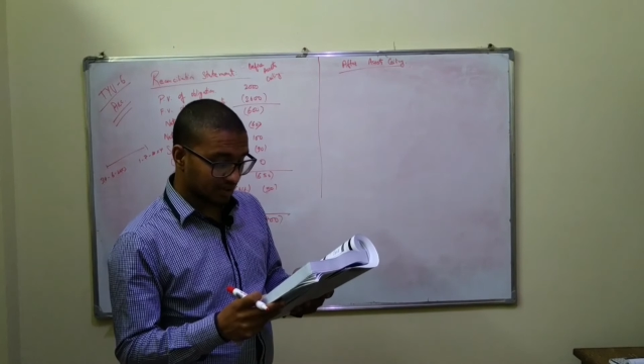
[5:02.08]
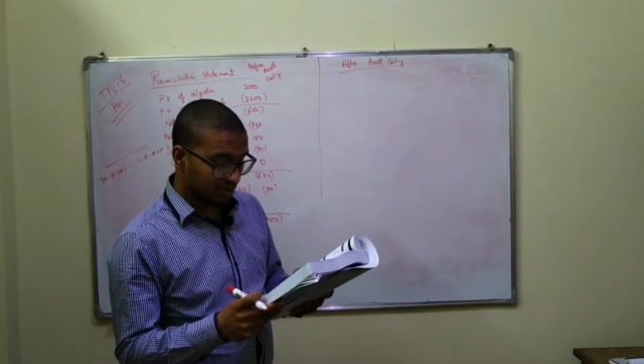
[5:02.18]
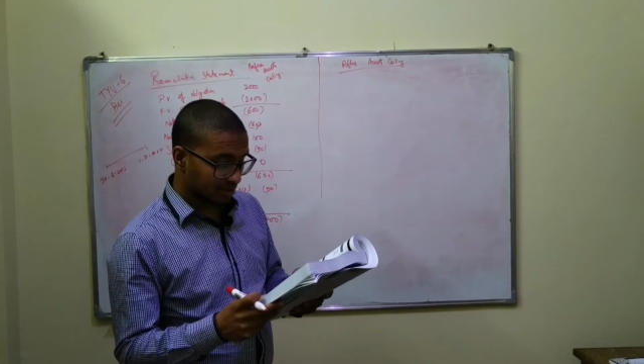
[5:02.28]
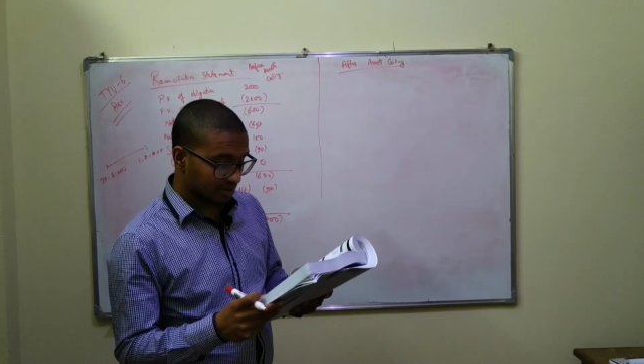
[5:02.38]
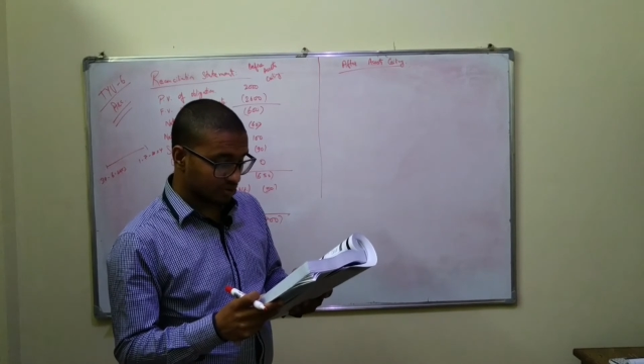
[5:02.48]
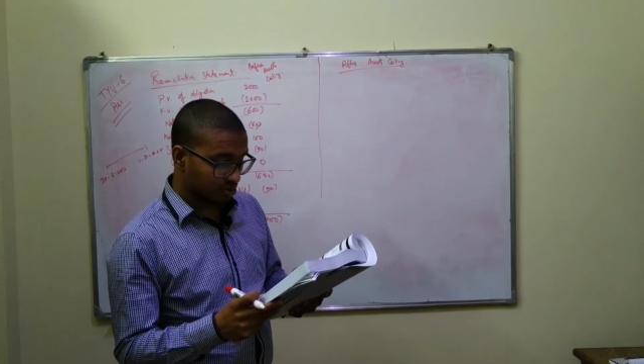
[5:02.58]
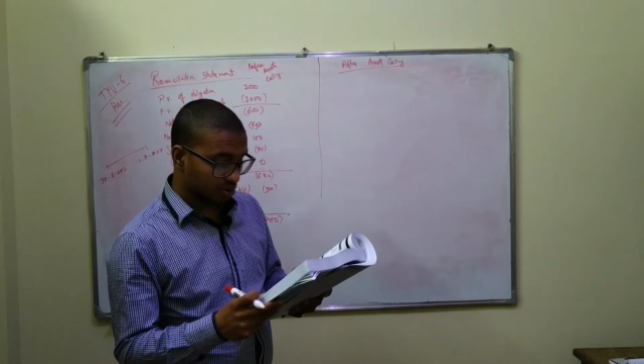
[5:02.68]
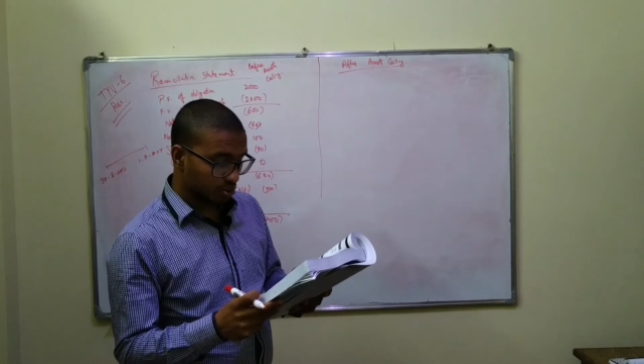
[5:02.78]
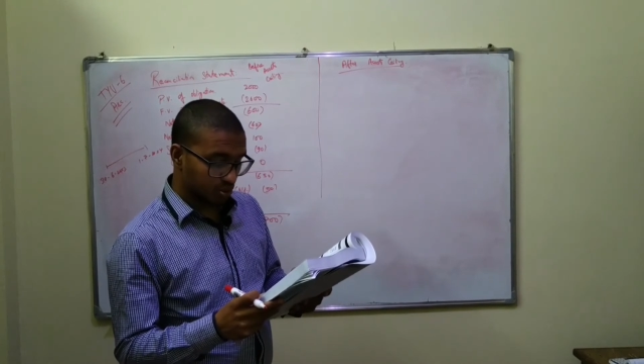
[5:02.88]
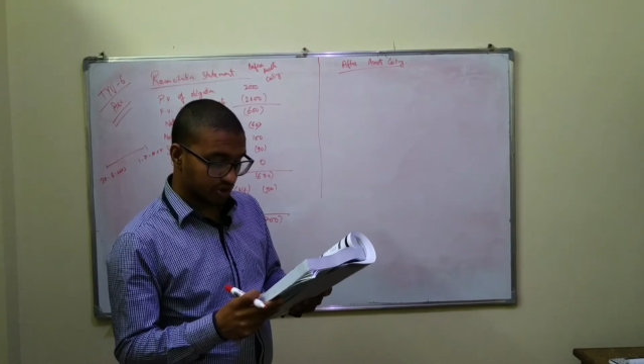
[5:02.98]
beginning,
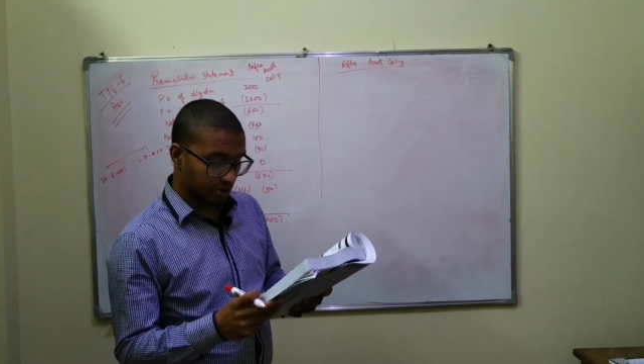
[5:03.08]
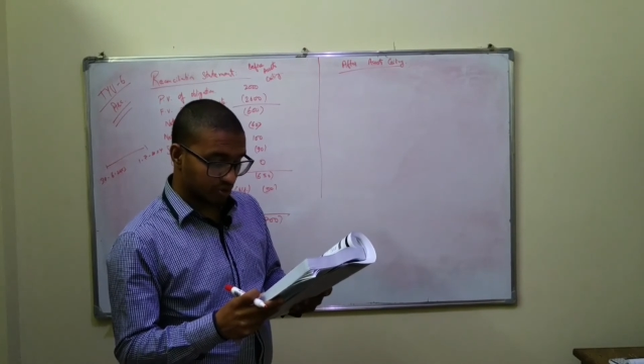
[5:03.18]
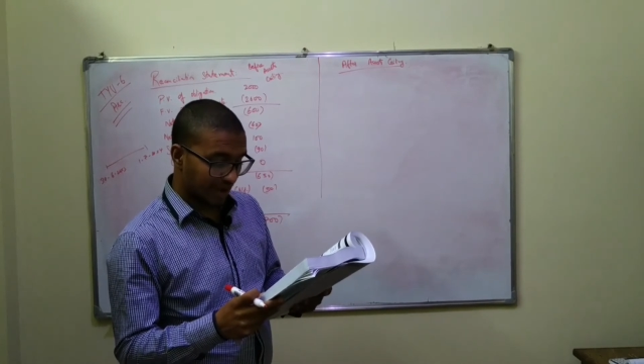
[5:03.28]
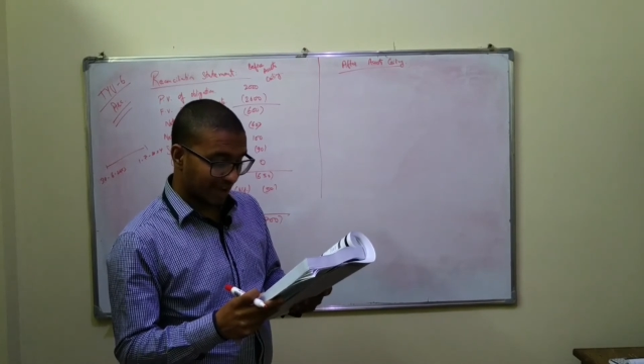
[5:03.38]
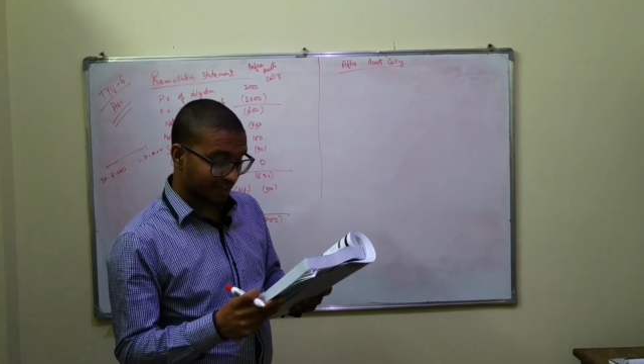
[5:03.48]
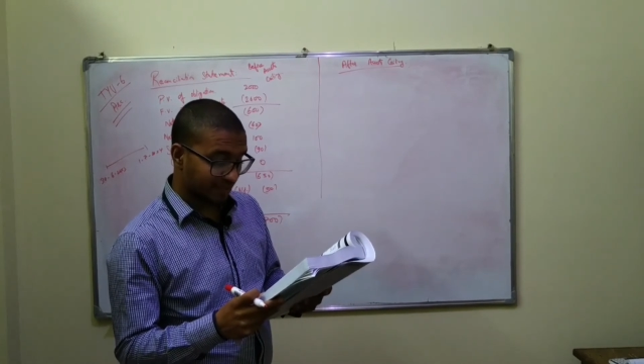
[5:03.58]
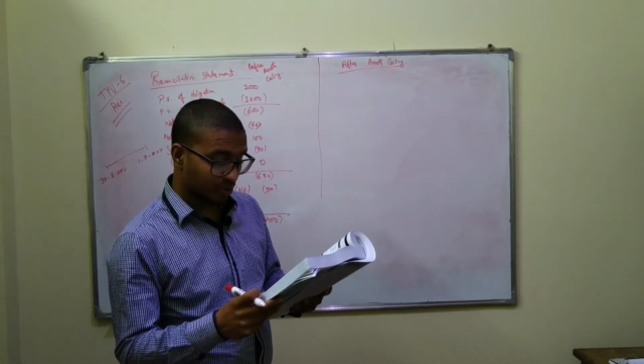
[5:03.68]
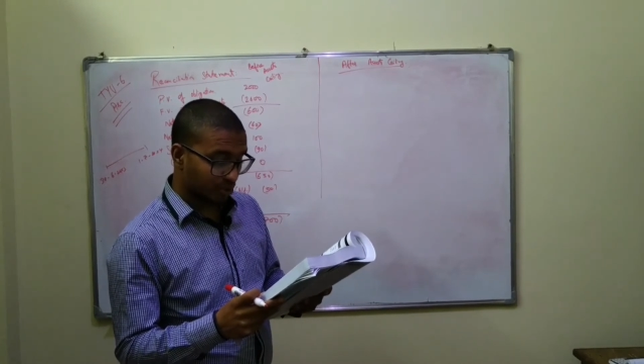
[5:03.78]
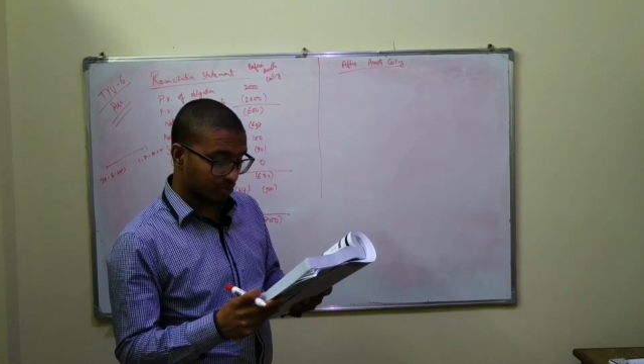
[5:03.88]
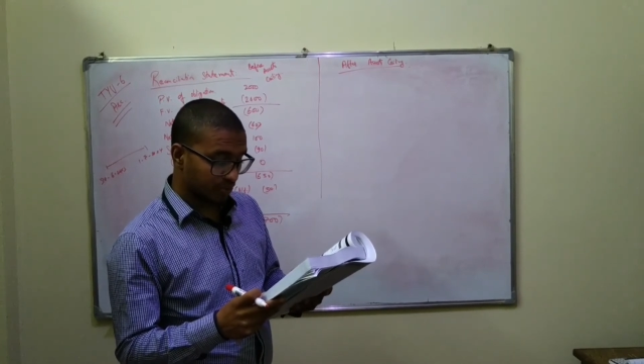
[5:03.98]
and 30 June
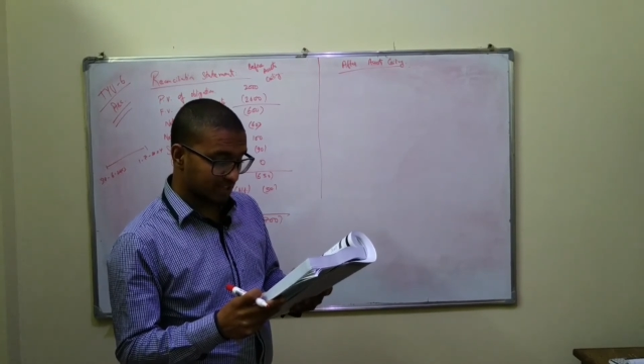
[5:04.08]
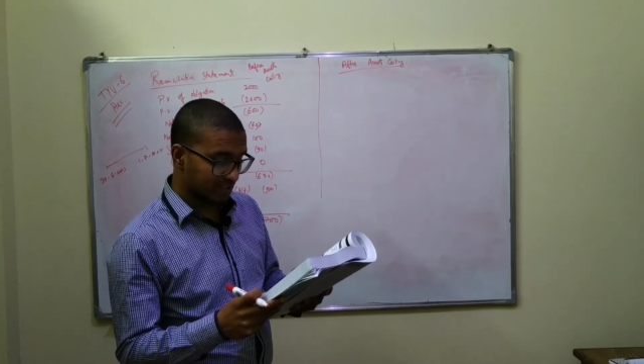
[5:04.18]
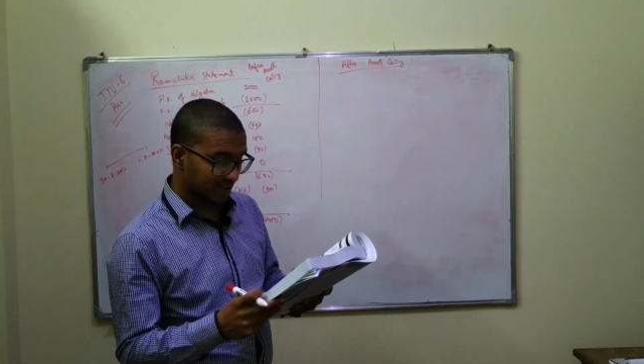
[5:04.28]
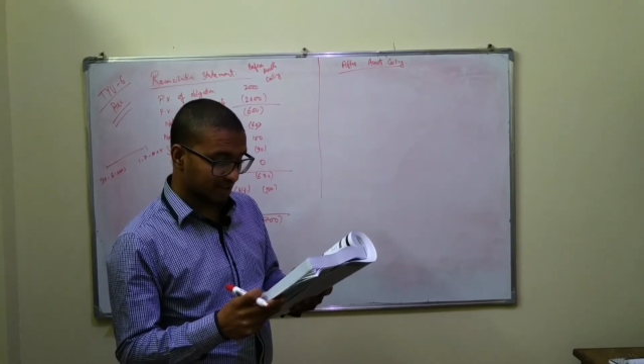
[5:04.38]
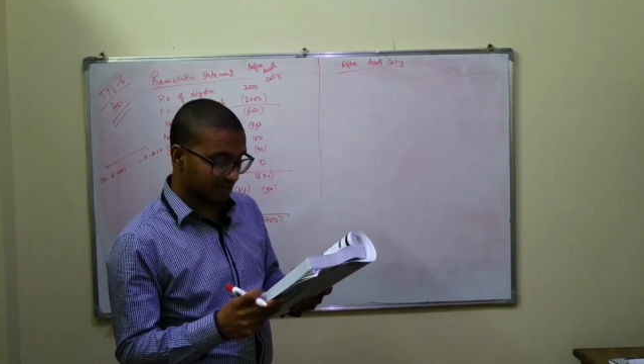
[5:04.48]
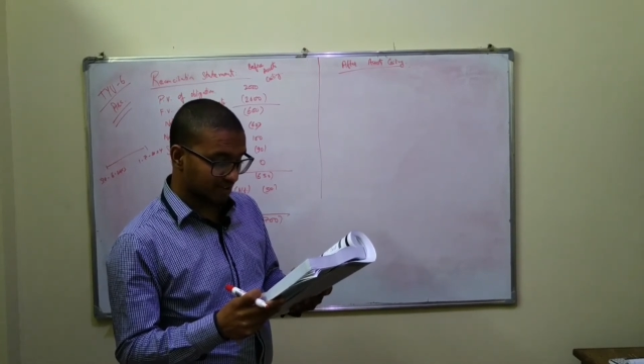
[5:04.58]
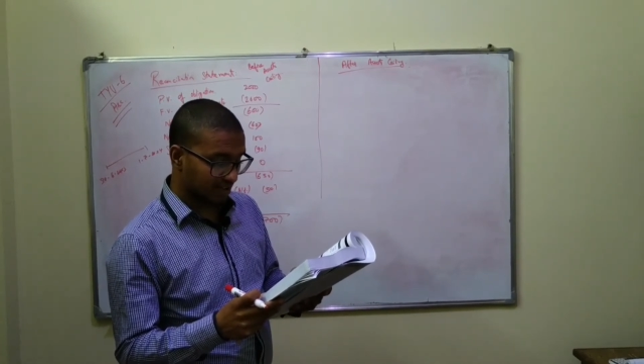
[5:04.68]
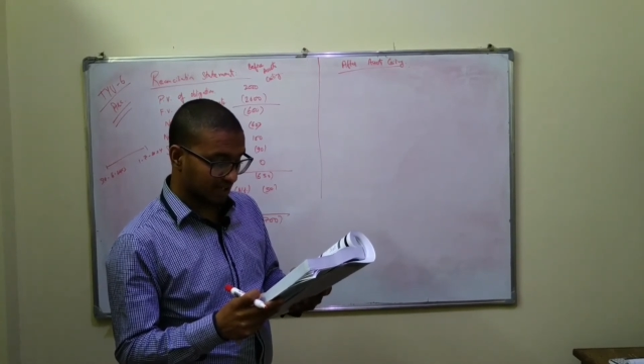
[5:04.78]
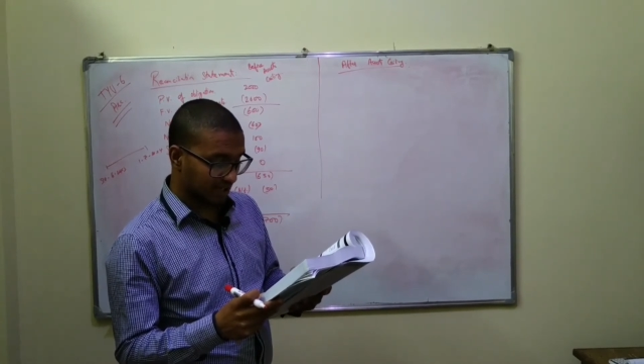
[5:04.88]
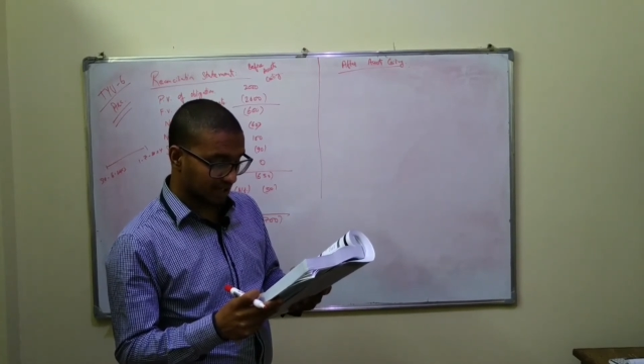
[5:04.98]

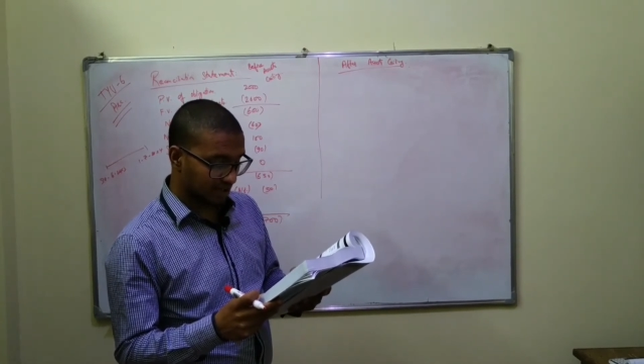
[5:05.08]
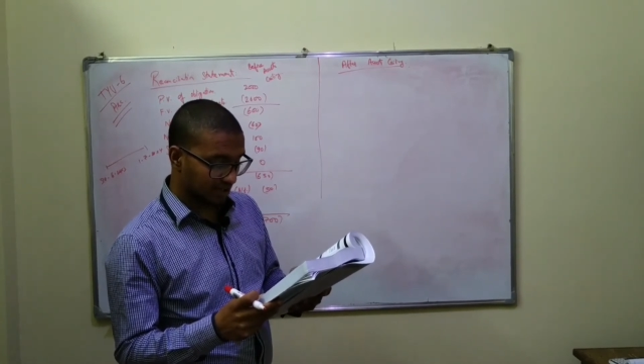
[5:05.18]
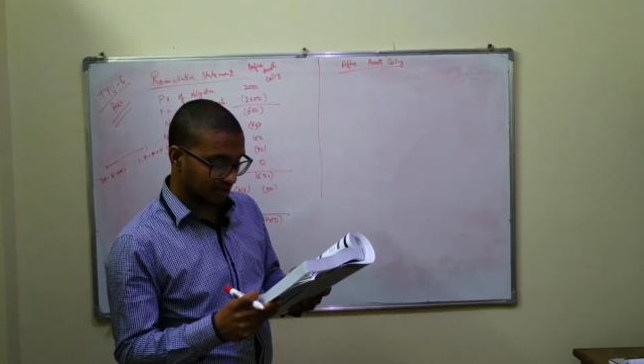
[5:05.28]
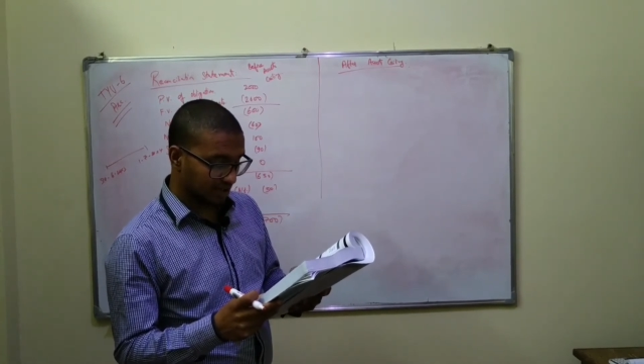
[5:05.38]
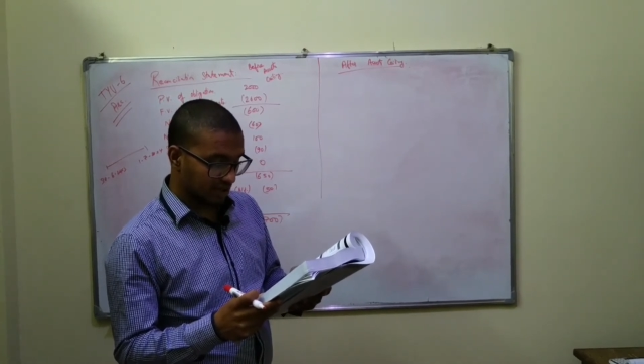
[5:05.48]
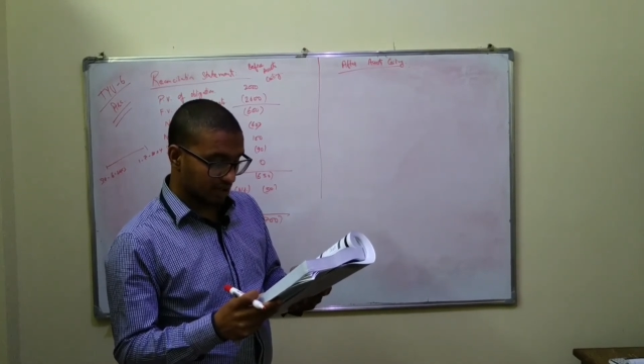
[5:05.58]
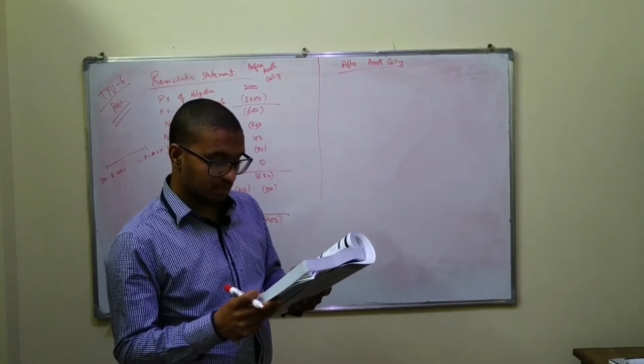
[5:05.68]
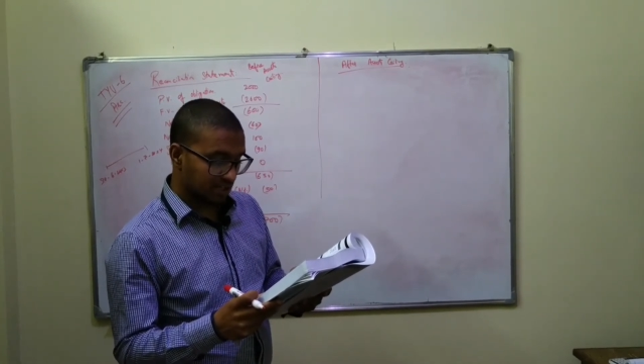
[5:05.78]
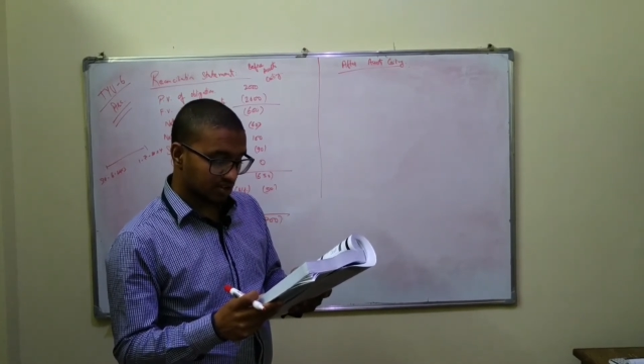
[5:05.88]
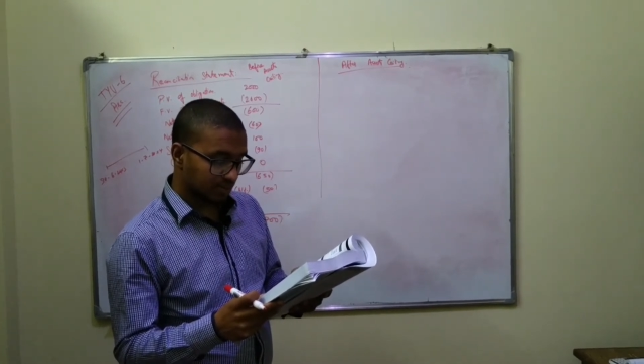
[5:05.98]
20x4, which is at the
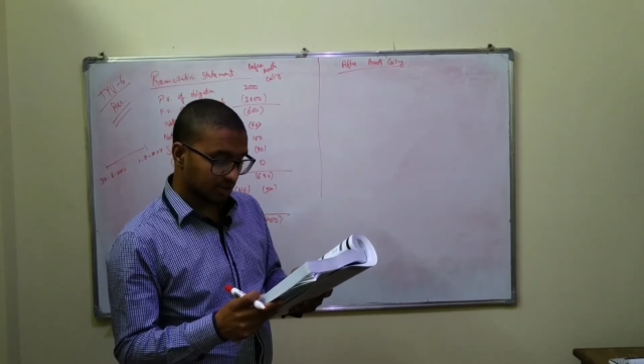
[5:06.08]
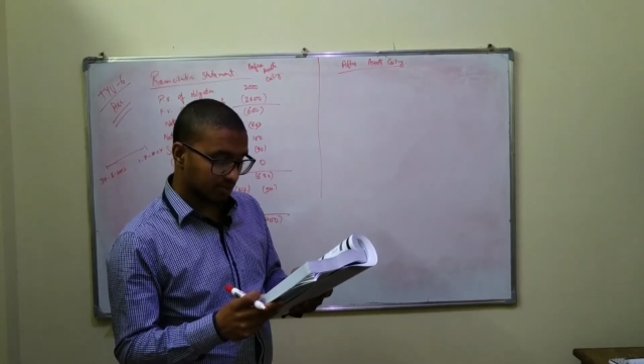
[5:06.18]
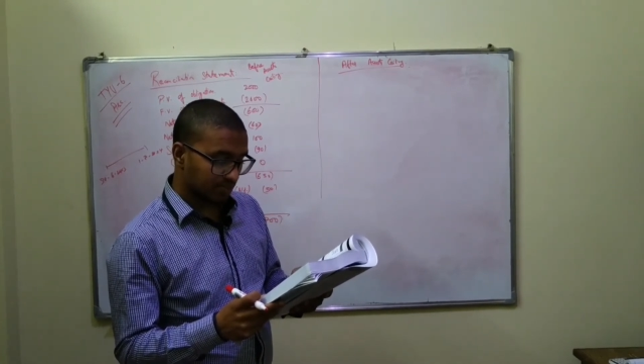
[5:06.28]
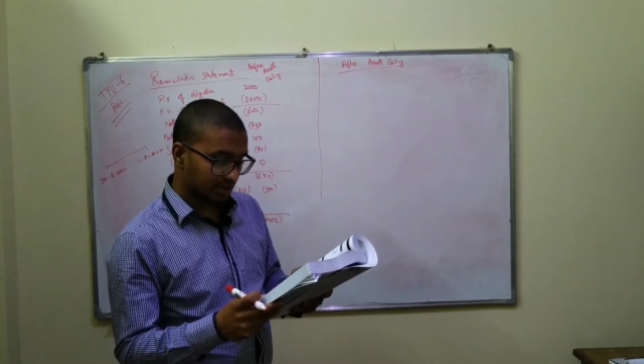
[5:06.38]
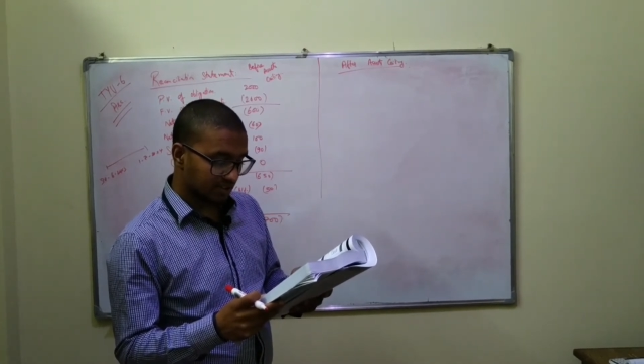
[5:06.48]
end,